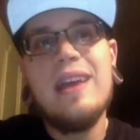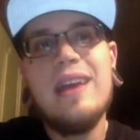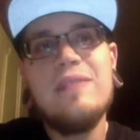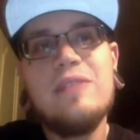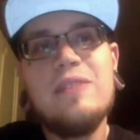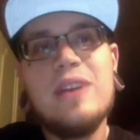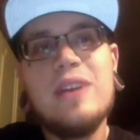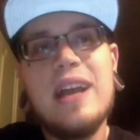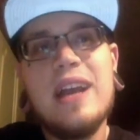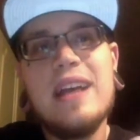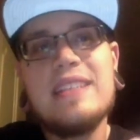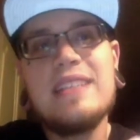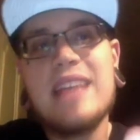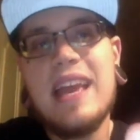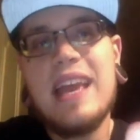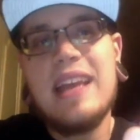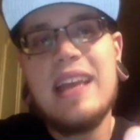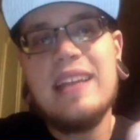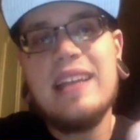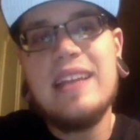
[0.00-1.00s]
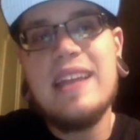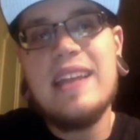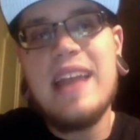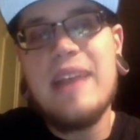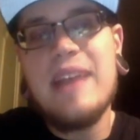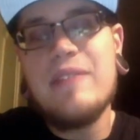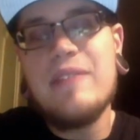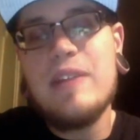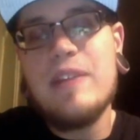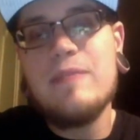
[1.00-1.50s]
If you guys
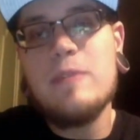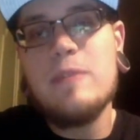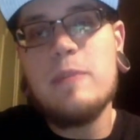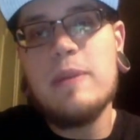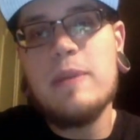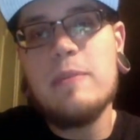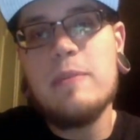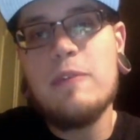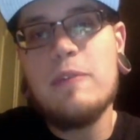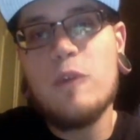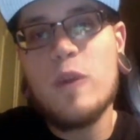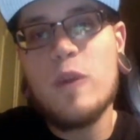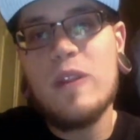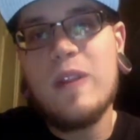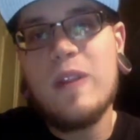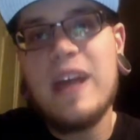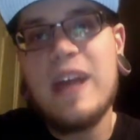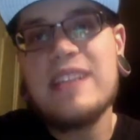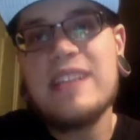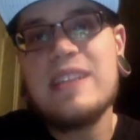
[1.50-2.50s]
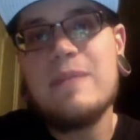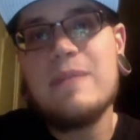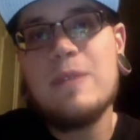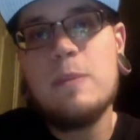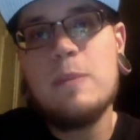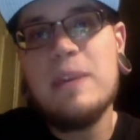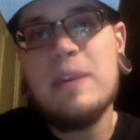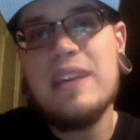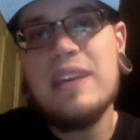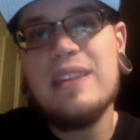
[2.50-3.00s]
didn't have an MVP before, the last
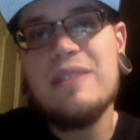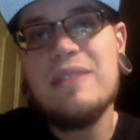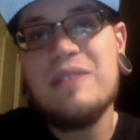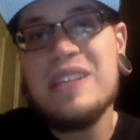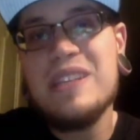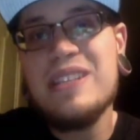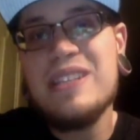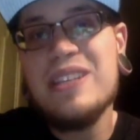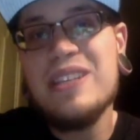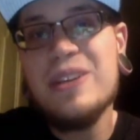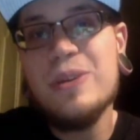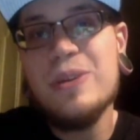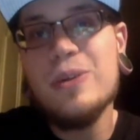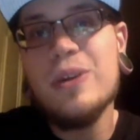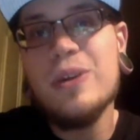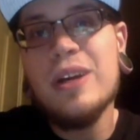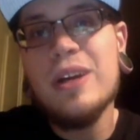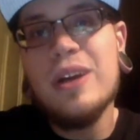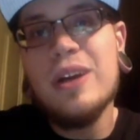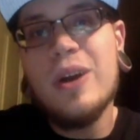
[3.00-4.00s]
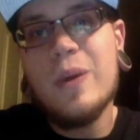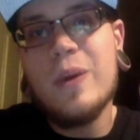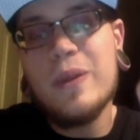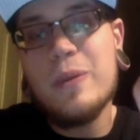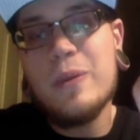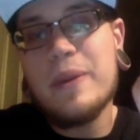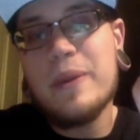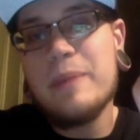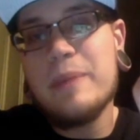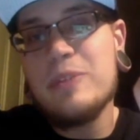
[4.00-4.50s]
MVP, the V2,
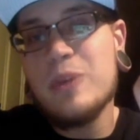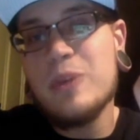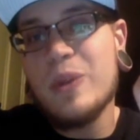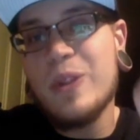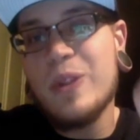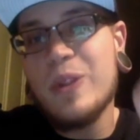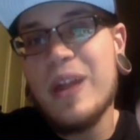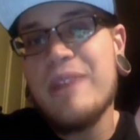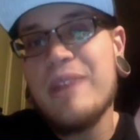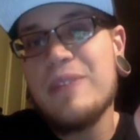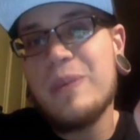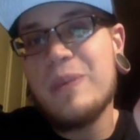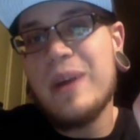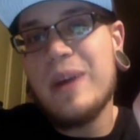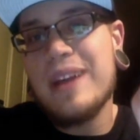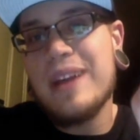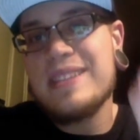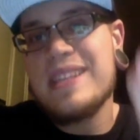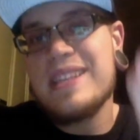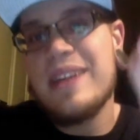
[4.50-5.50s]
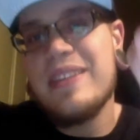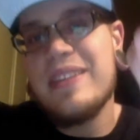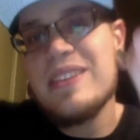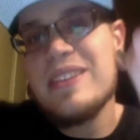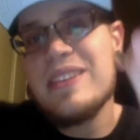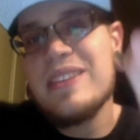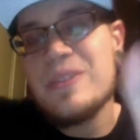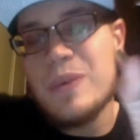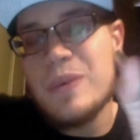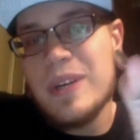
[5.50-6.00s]
only went up to 11 watts. Now
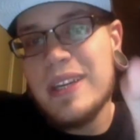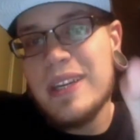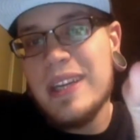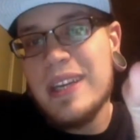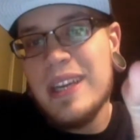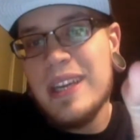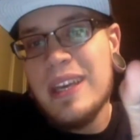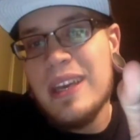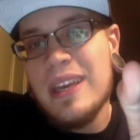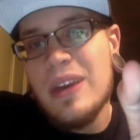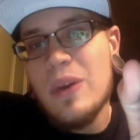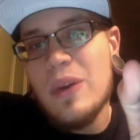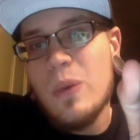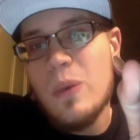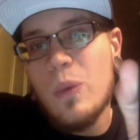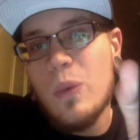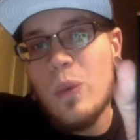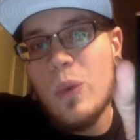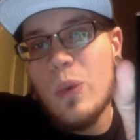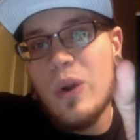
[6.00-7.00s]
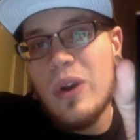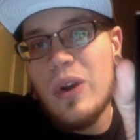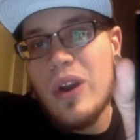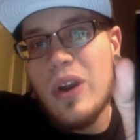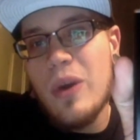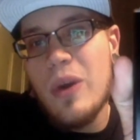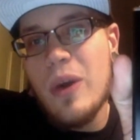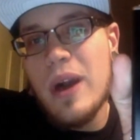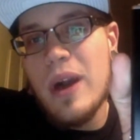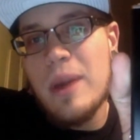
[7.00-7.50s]
this one will
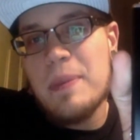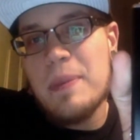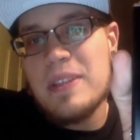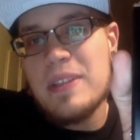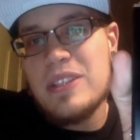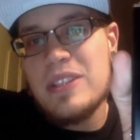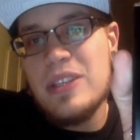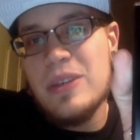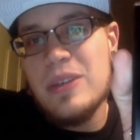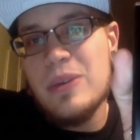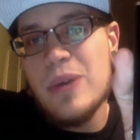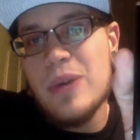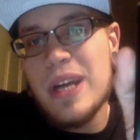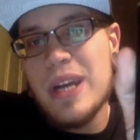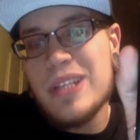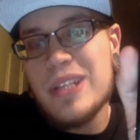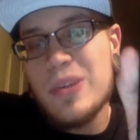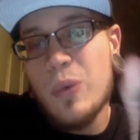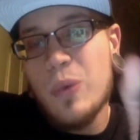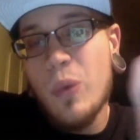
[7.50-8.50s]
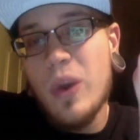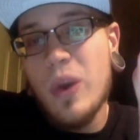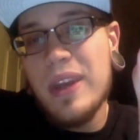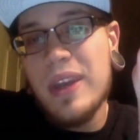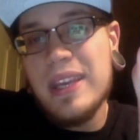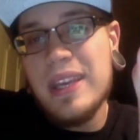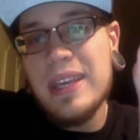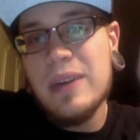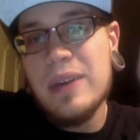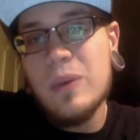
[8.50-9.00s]
go up to
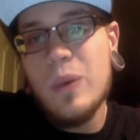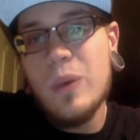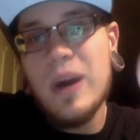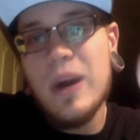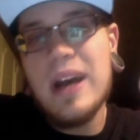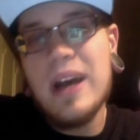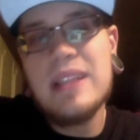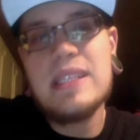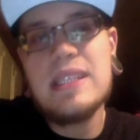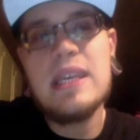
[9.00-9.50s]
20 watts.